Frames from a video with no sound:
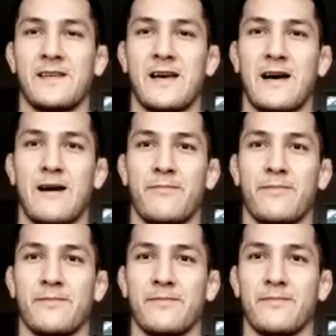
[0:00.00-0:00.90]

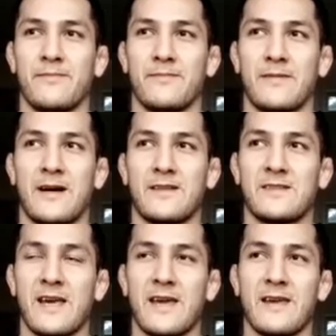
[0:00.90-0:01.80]
I'd
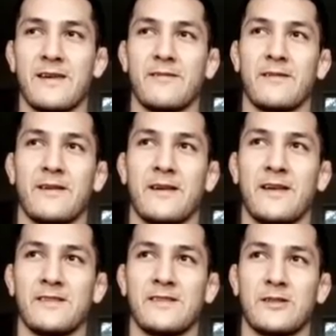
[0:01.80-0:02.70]
say
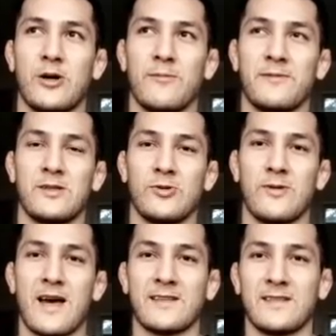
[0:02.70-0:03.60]
his top two
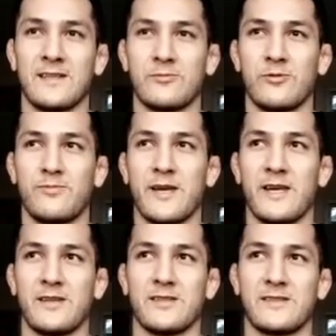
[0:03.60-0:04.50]
assets would
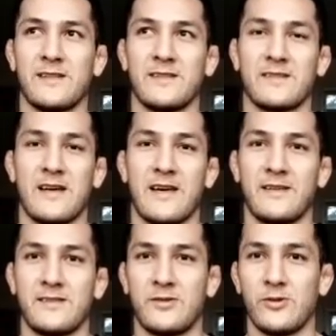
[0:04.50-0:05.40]
be just
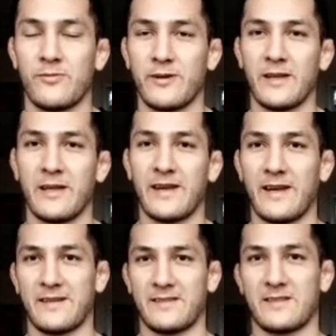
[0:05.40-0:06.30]
his durability
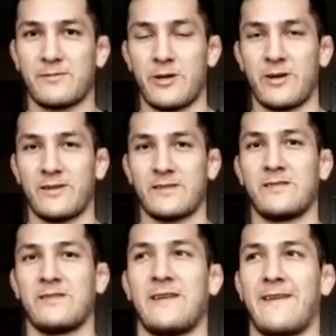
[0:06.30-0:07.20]
and his
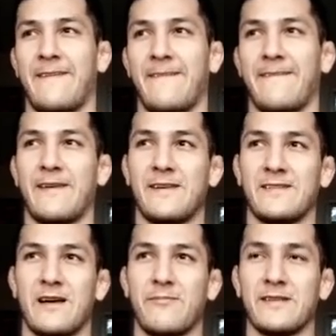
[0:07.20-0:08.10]
experience. He's
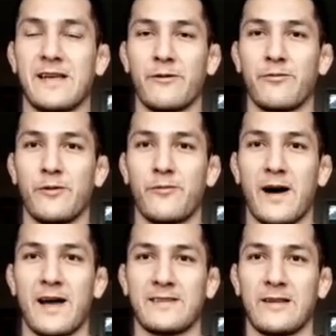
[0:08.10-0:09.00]
had a few
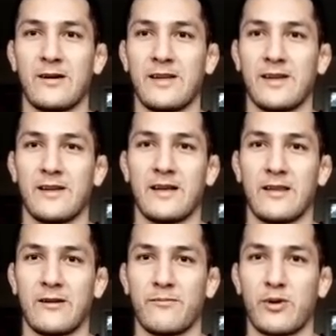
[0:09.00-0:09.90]
fights, a lot in
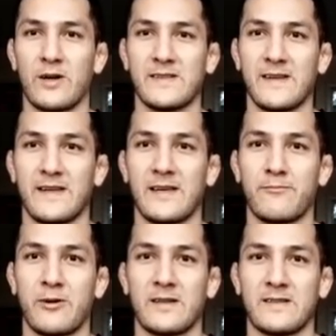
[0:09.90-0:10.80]
boxing and
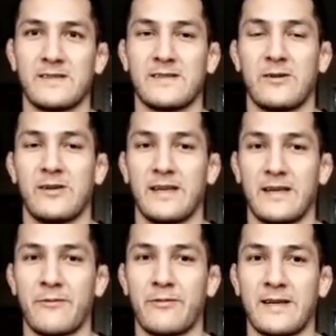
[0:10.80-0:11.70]
kickboxing, so he can
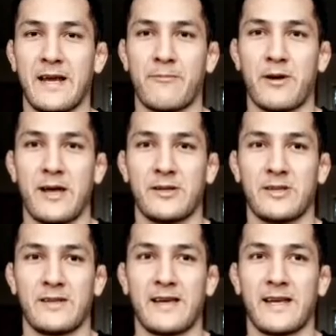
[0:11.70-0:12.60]
definitely take a punch
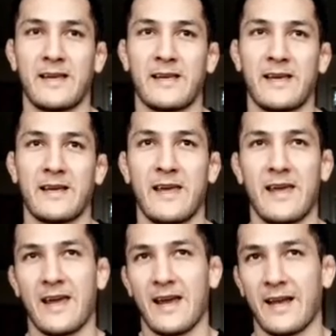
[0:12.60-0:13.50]
and take a kick.
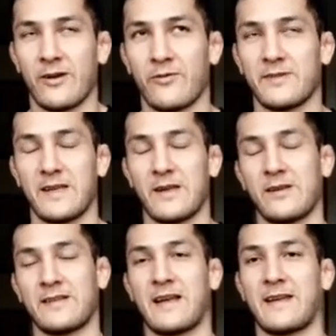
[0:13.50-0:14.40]
And he obviously
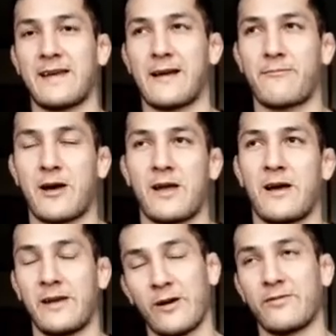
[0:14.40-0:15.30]
knows how to take a punch.
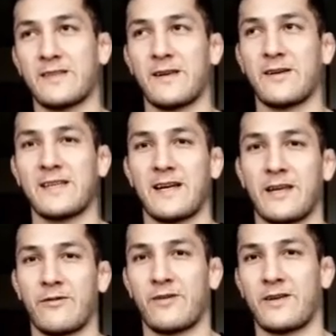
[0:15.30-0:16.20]
He obviously knows how to
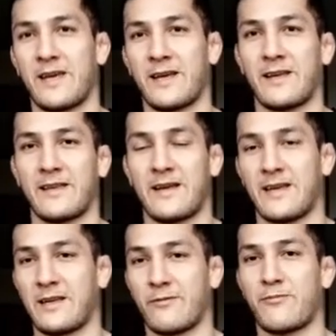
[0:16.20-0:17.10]
give a kick and like
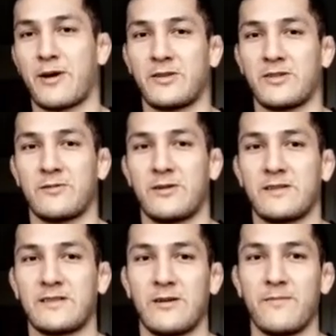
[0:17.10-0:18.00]
give a punch as well.
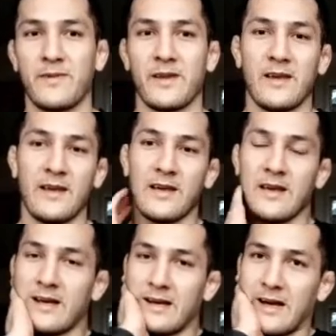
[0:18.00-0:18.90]
So
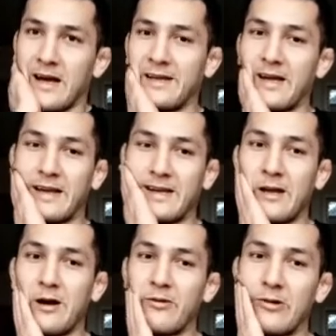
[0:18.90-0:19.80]
I didn't
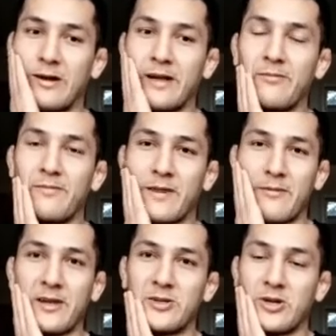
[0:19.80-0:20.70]
overlook him. I
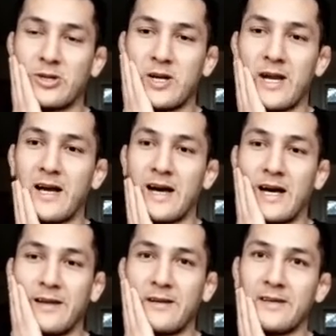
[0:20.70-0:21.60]
made sure I trained hard.